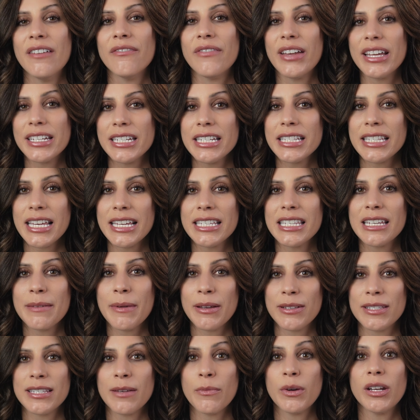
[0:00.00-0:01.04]
Fantasizing
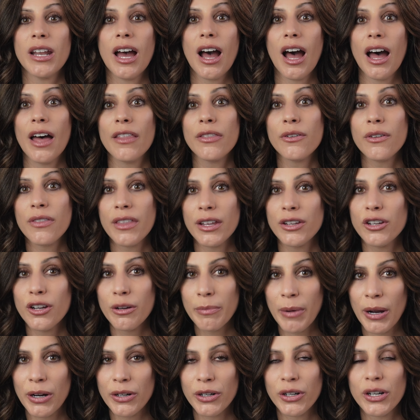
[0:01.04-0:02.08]
about someone other than your
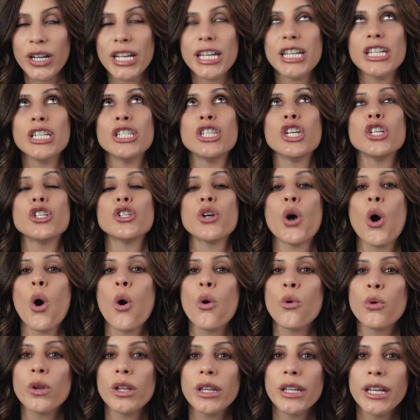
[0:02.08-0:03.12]
partner is
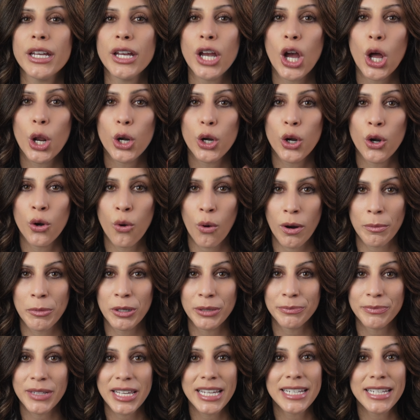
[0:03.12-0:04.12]
totally normal.